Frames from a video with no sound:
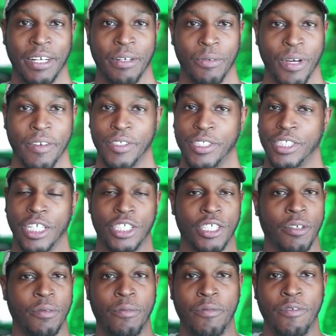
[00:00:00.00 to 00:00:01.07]
we have such
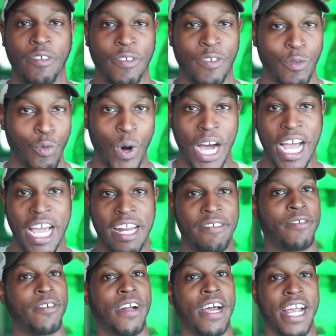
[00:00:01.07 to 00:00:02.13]
a wide
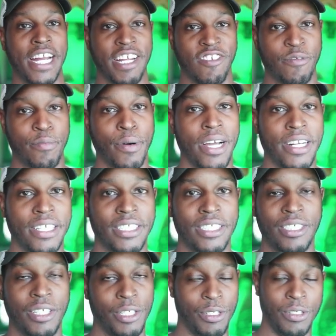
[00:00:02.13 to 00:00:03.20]
variety of products.
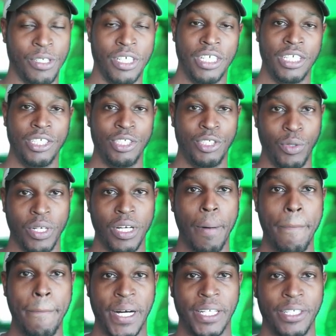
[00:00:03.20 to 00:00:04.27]
So doing a
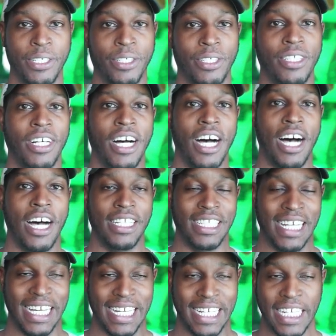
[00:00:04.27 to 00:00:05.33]
bundle on
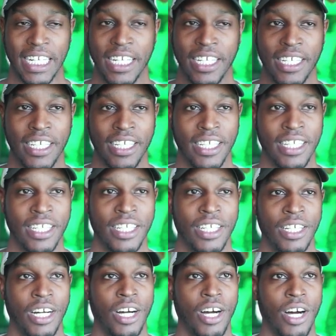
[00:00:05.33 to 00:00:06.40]
like
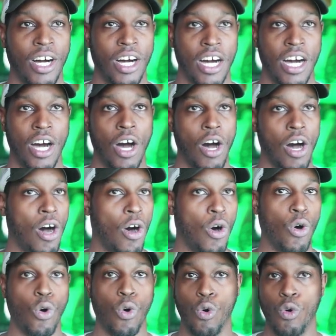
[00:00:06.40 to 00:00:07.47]

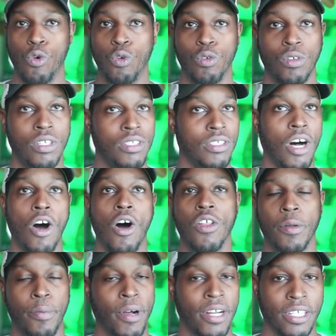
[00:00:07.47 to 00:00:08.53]
all
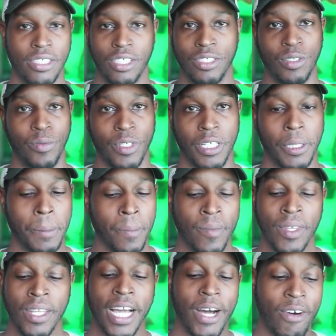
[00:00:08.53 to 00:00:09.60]
the products doesn't work.
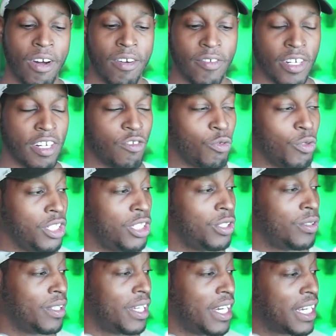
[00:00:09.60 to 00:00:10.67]
However, if we
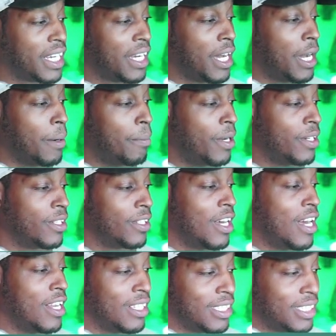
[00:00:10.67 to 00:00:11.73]
do like a bundle
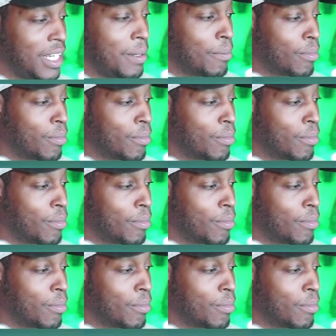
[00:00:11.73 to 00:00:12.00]
on the same